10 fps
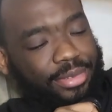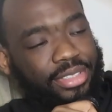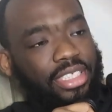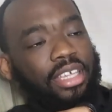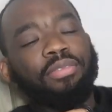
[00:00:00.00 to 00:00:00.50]

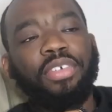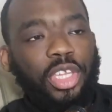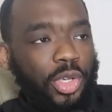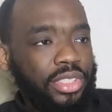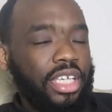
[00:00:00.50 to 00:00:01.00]
Send
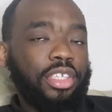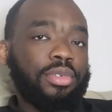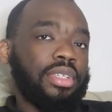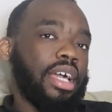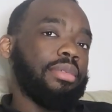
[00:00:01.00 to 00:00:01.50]
videos that
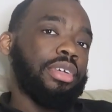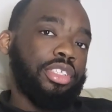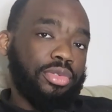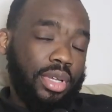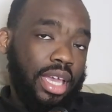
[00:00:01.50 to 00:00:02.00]
you would like
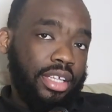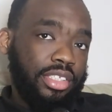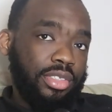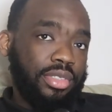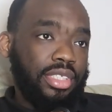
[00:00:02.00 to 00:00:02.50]
me to
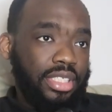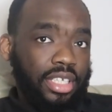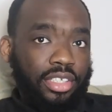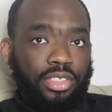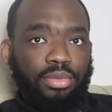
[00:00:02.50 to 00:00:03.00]
react to. Just
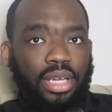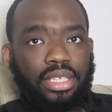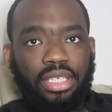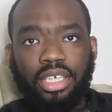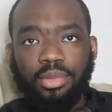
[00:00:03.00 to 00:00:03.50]
send it to
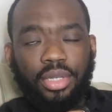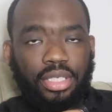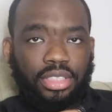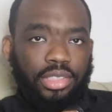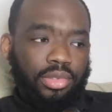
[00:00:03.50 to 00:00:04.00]
my DM
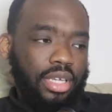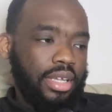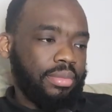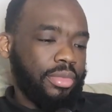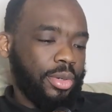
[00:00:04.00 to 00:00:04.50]
or
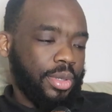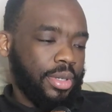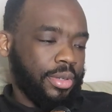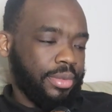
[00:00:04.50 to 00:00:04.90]
Instagram or,